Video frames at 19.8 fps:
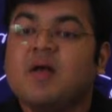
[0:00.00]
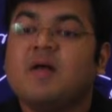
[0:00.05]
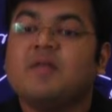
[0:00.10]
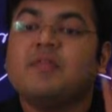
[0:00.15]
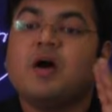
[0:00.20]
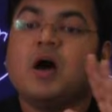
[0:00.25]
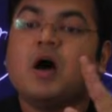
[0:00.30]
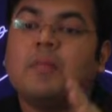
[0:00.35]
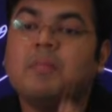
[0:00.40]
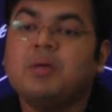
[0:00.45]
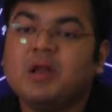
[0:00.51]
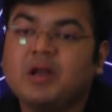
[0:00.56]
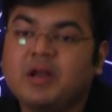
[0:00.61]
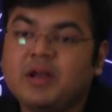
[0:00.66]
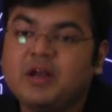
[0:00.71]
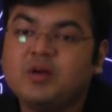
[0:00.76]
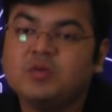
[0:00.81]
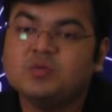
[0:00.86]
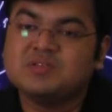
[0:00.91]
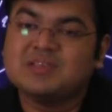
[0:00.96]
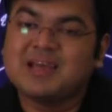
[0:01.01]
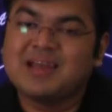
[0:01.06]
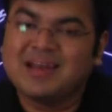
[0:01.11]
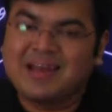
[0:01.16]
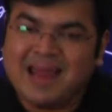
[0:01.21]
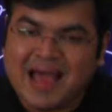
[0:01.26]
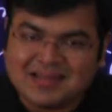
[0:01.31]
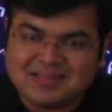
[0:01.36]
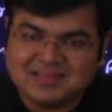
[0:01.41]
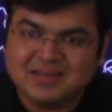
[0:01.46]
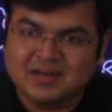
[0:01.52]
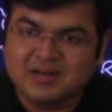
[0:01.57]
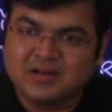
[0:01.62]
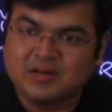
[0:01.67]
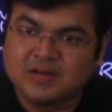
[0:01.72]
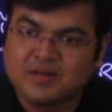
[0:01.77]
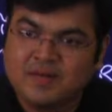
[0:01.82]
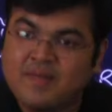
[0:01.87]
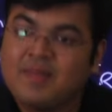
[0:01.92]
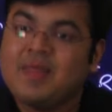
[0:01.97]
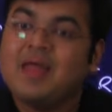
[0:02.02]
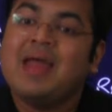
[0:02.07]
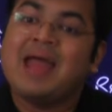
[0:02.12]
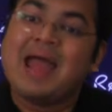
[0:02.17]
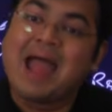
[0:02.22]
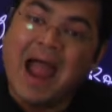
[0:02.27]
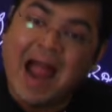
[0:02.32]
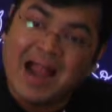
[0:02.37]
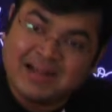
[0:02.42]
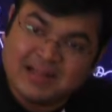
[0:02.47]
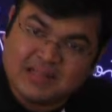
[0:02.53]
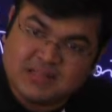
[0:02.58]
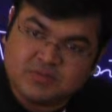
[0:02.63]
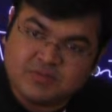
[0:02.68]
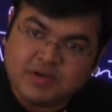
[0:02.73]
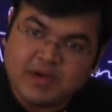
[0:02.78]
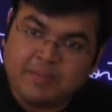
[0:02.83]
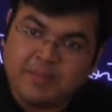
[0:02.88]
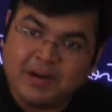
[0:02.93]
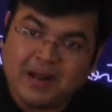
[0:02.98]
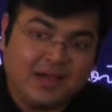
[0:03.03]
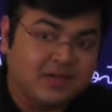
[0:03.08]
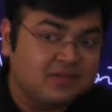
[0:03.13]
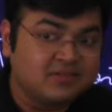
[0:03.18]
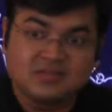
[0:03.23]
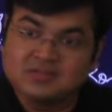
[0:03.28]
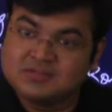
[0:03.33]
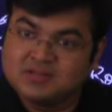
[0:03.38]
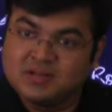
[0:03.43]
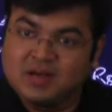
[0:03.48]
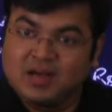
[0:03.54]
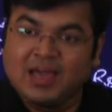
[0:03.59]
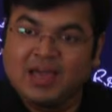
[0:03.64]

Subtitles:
the ability to sell an asset at its fair price, again